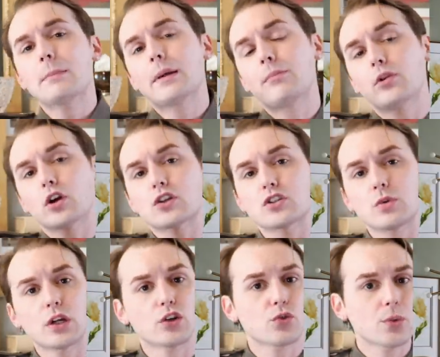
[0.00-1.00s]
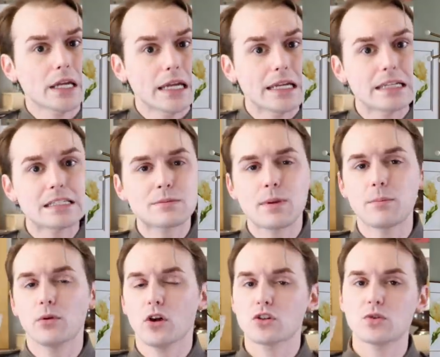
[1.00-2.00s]
People are doing greens,
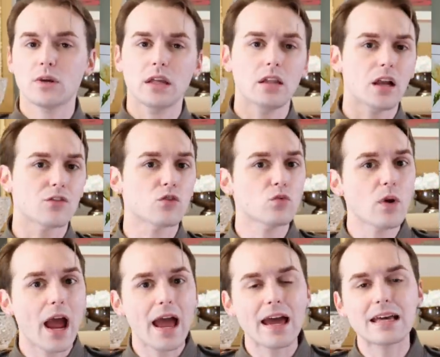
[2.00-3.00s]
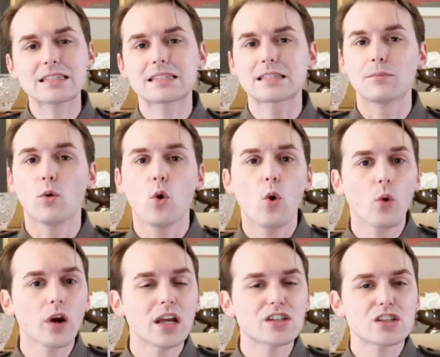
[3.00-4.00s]
people are doing a lot of reds, some
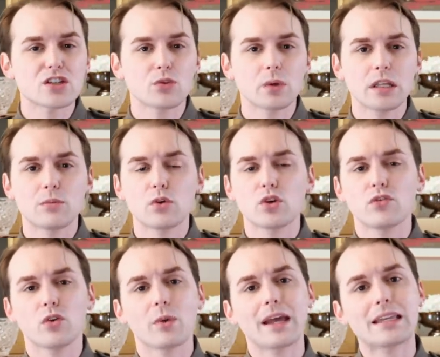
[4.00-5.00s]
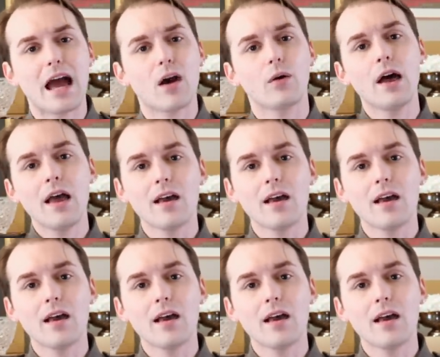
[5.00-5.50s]
oranges are really beautiful right now.